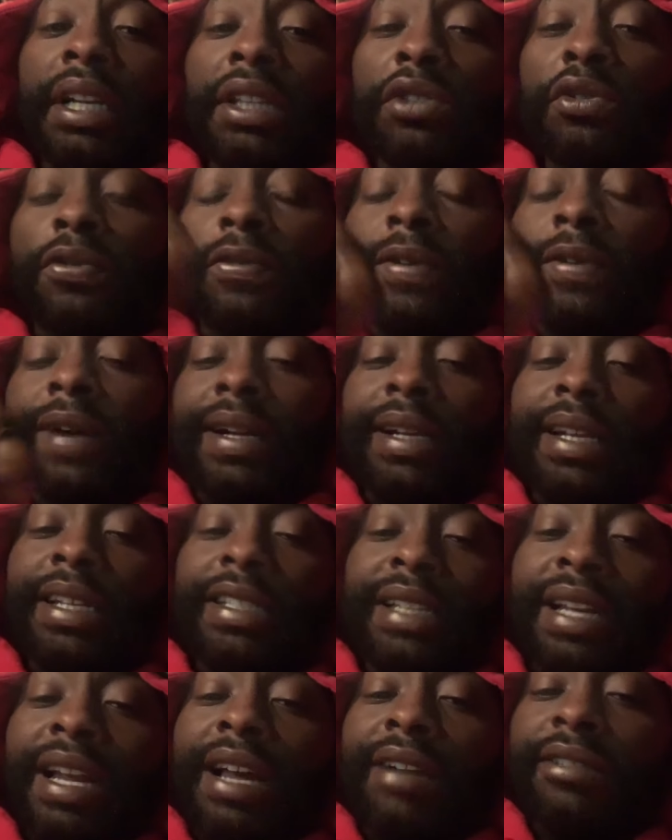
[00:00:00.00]
through
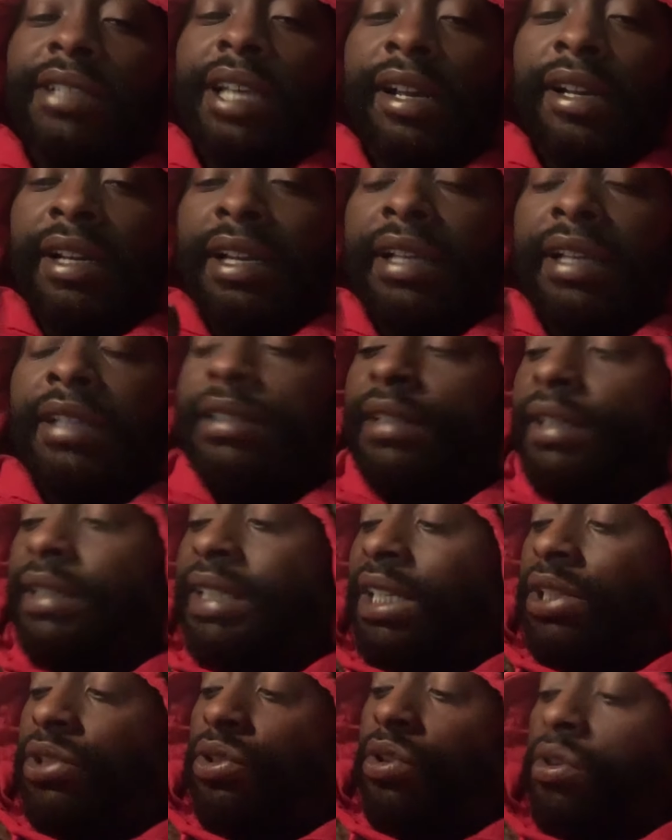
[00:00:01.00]
Fridays and I have Saturdays,
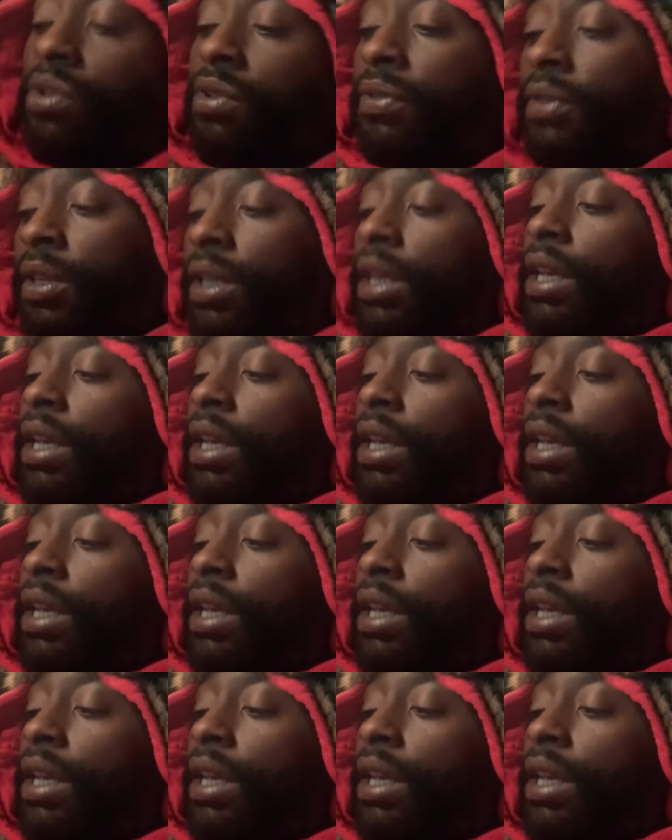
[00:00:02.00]
Sundays off.